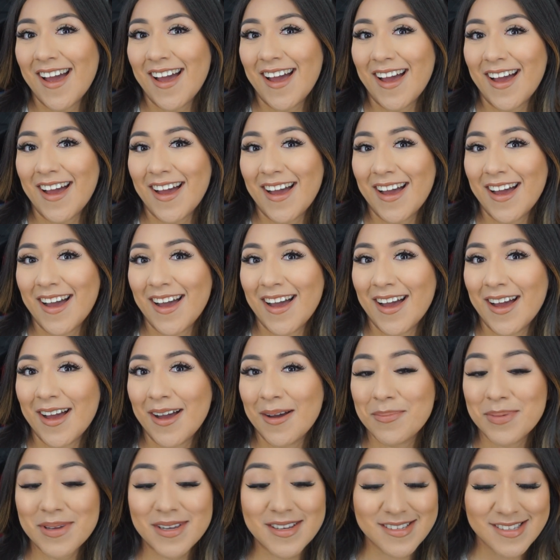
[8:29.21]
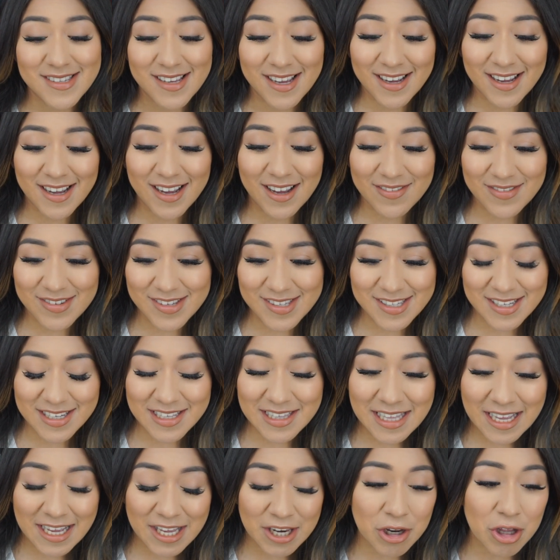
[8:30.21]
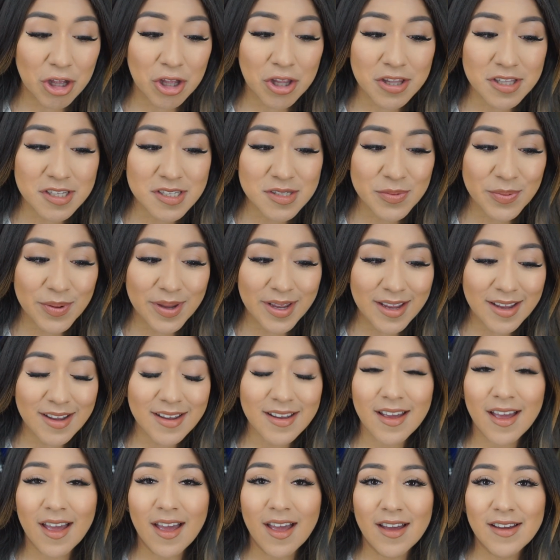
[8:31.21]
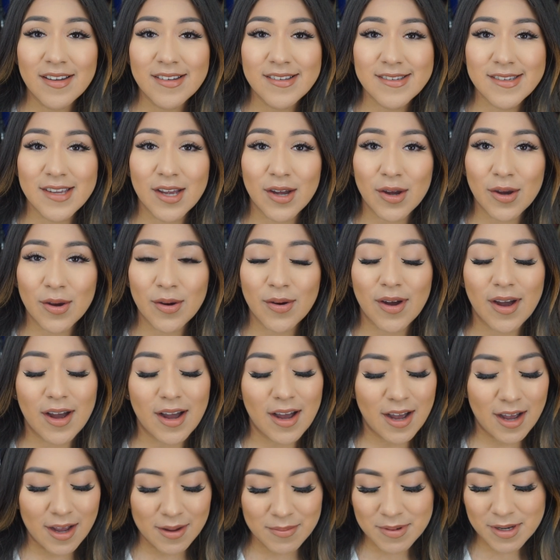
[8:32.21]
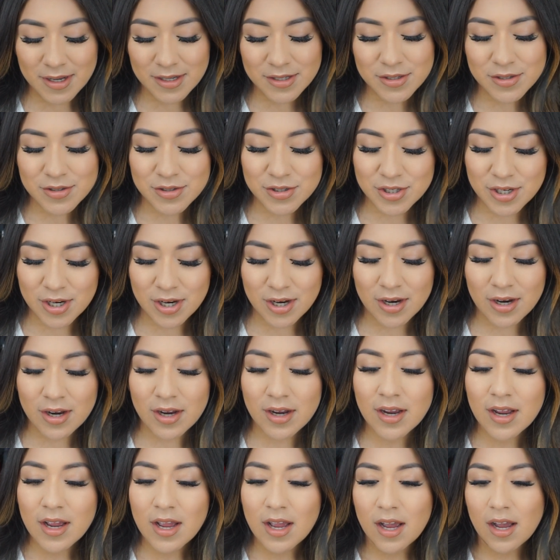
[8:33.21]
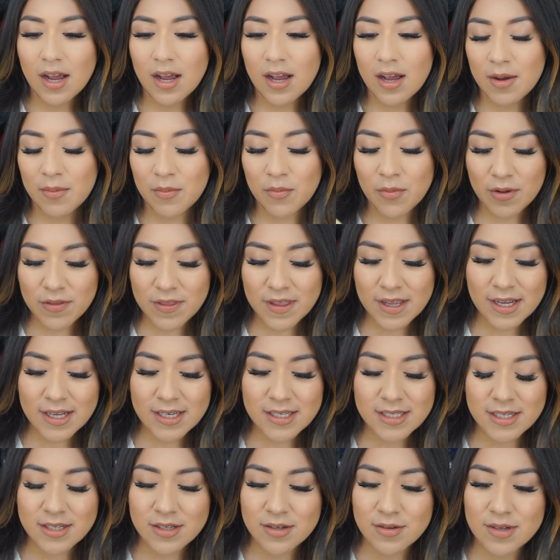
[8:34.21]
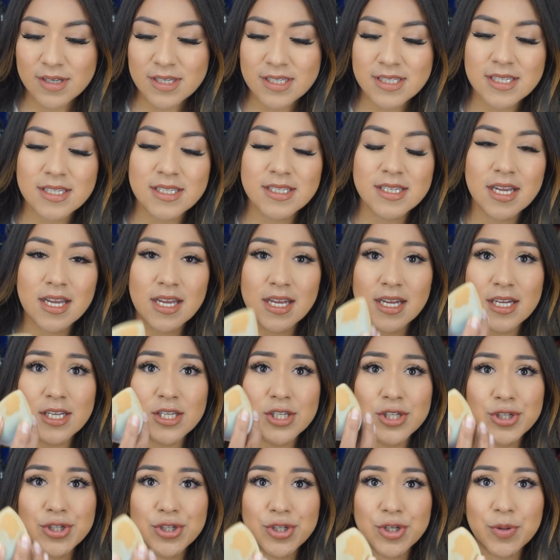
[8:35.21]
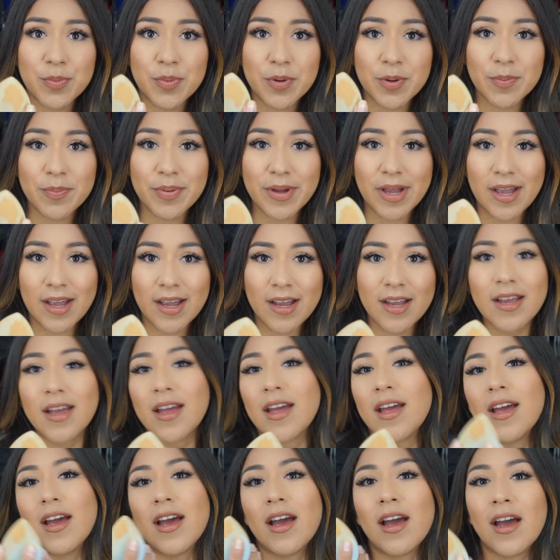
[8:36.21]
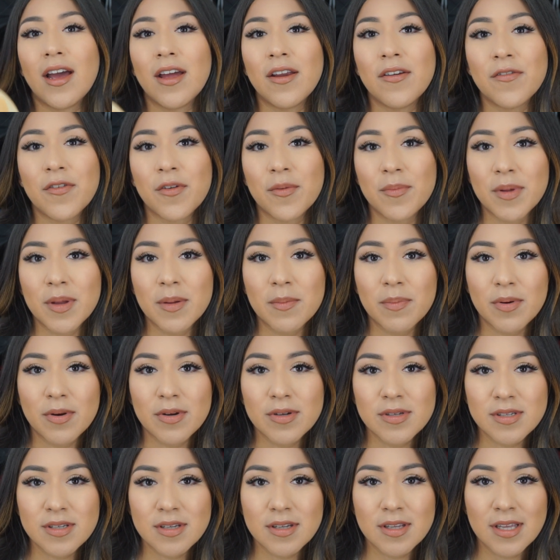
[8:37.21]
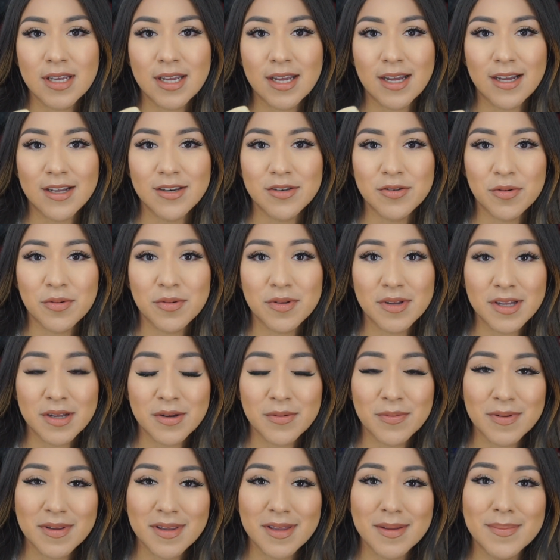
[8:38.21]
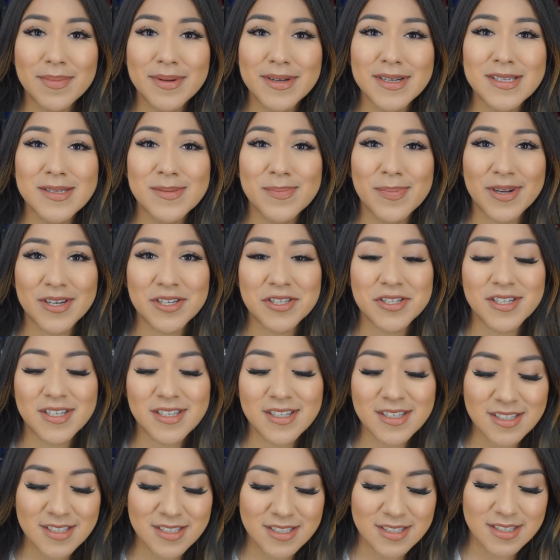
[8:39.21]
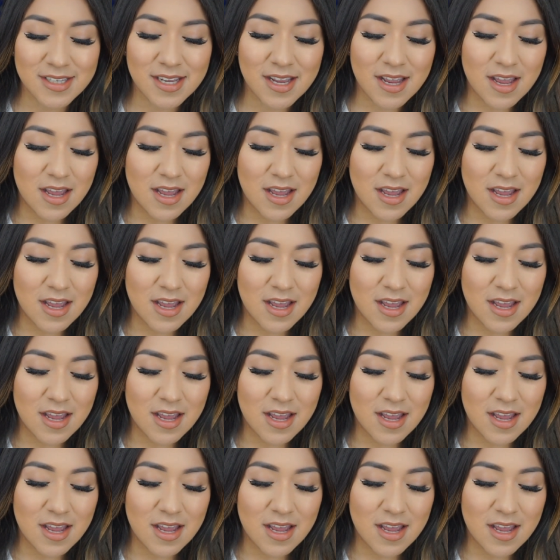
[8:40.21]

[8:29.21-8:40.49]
Because I haven't seen that at all this week. So I'm not too sure. One thing I did notice is it's super big. And for me personally, I don't like really big sponges.